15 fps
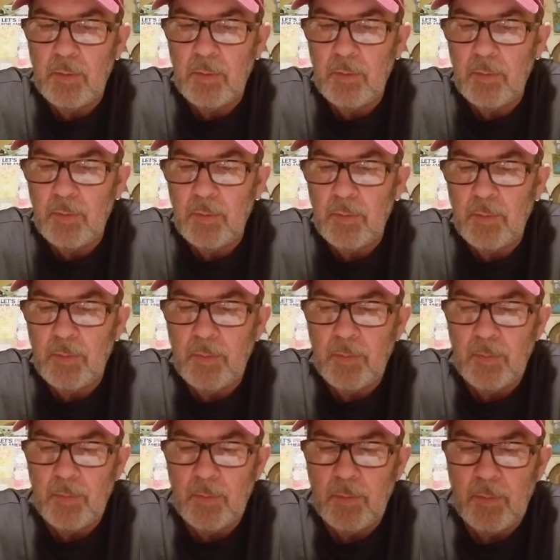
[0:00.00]

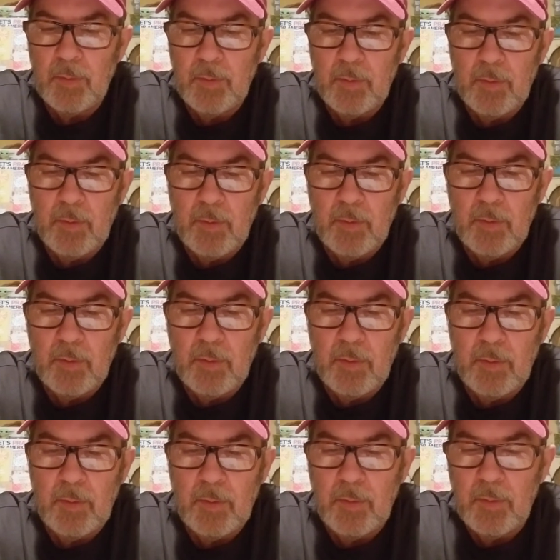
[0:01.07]

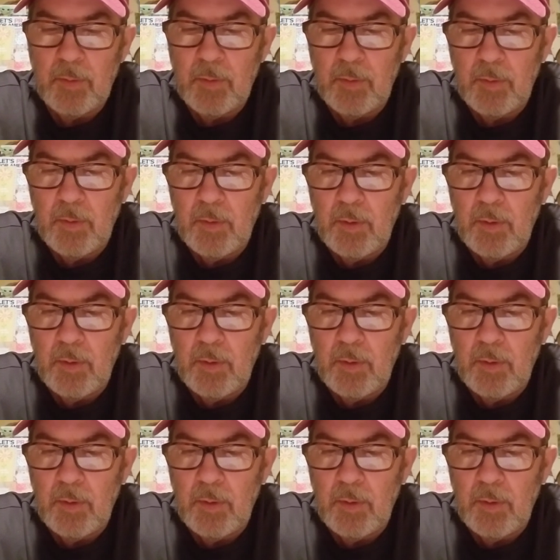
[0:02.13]
(no one is talking)